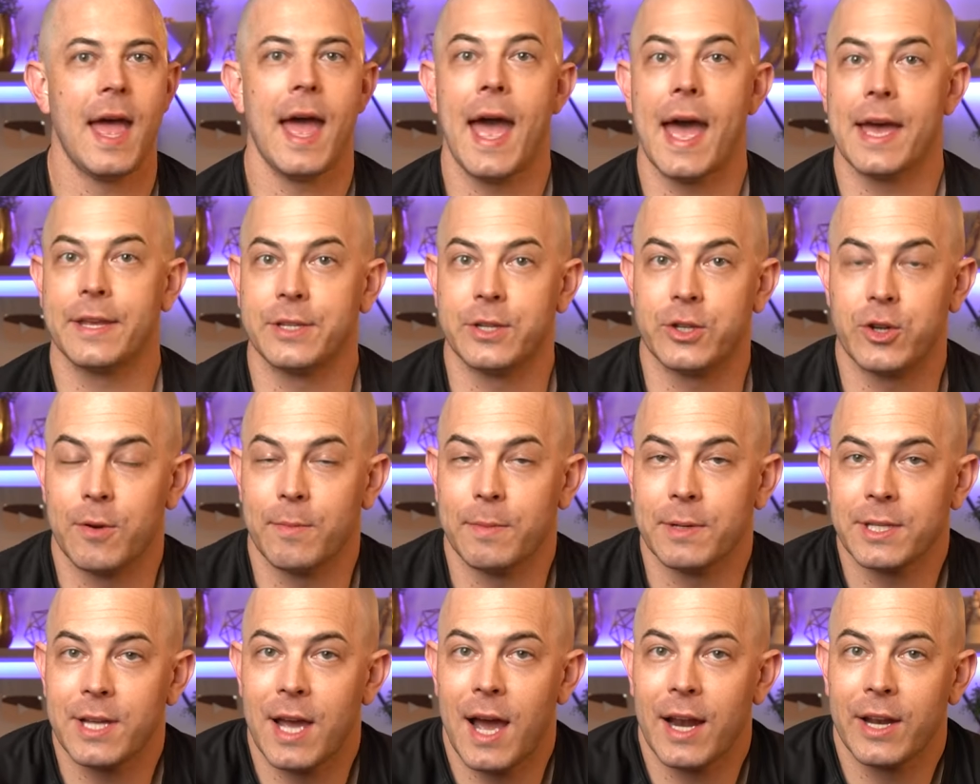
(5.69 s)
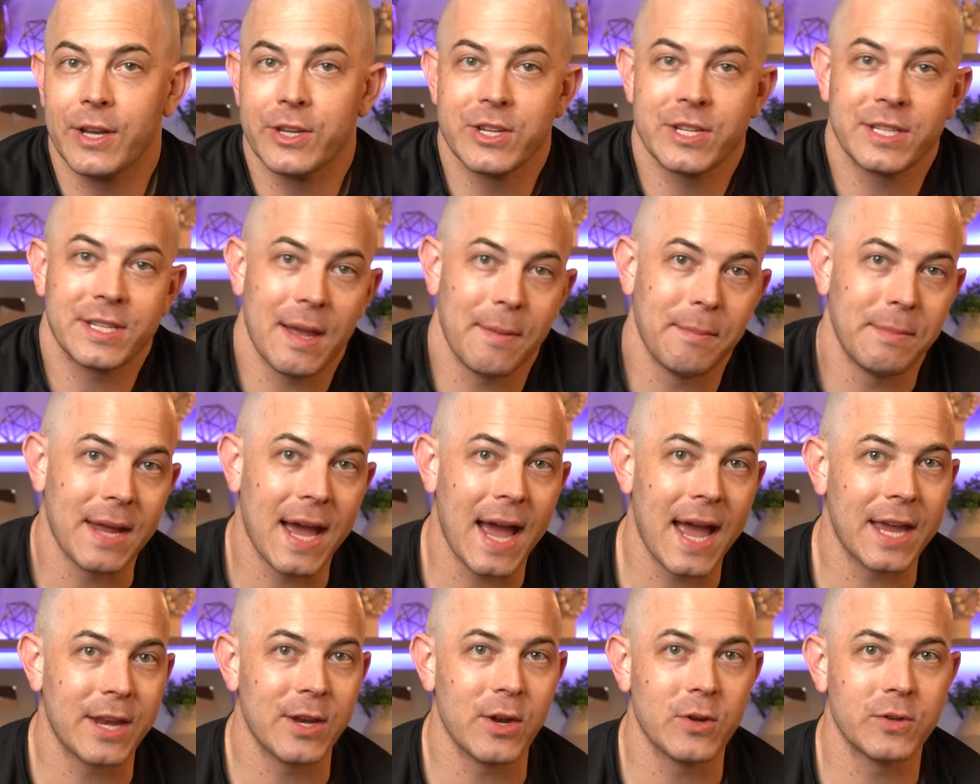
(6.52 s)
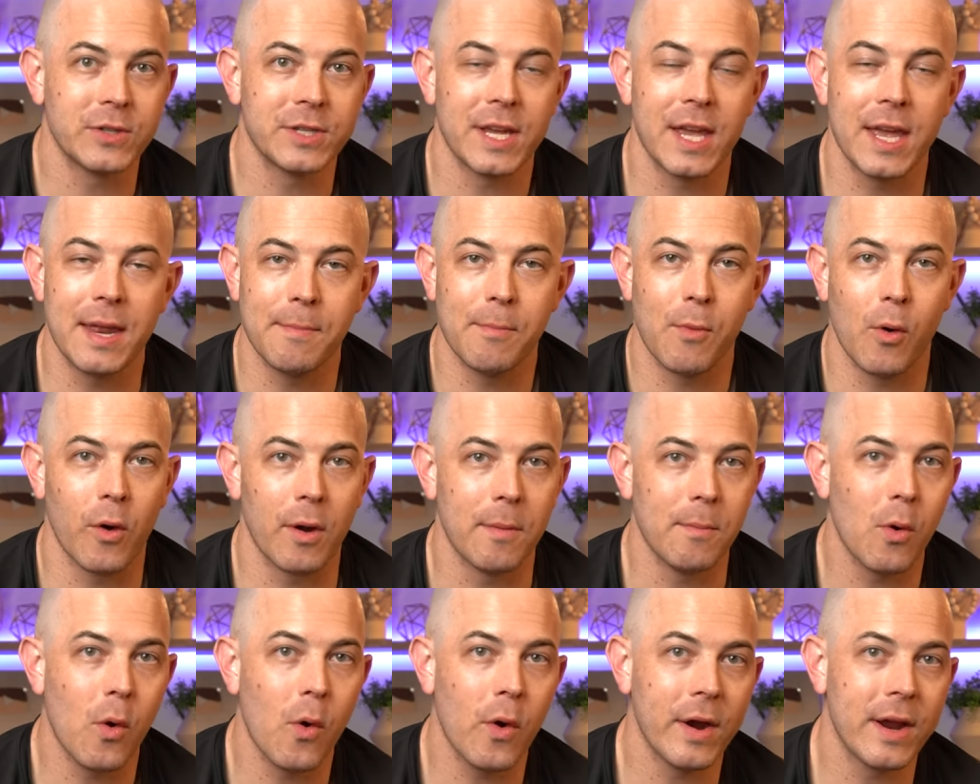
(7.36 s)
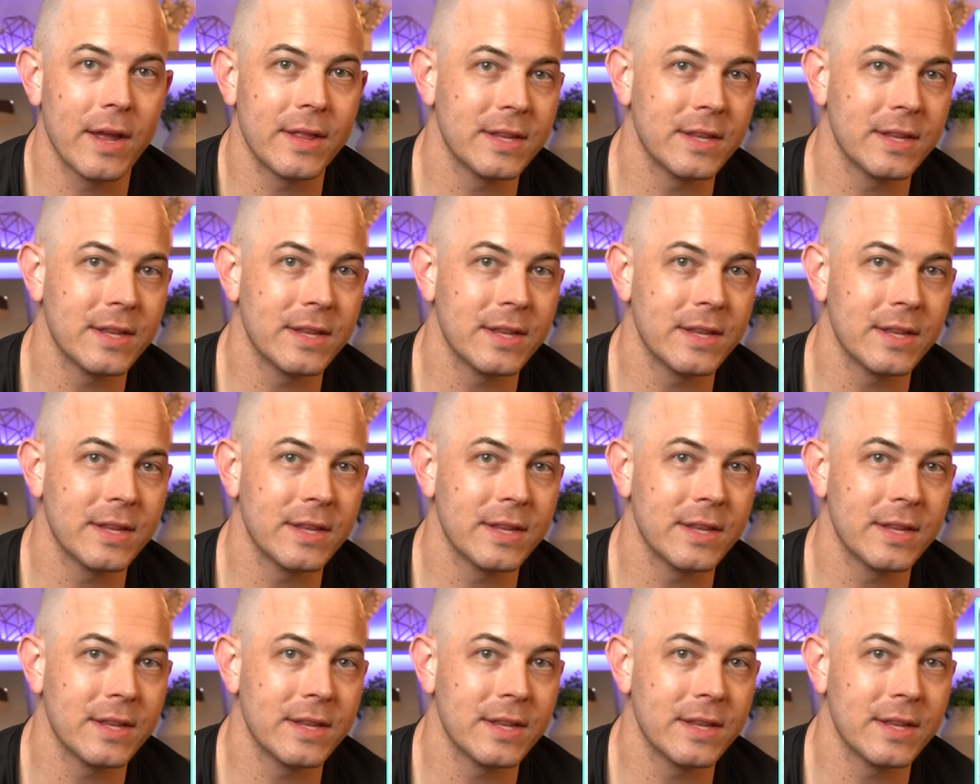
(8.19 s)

As a dermatologist, I'm diagnosing it more and more,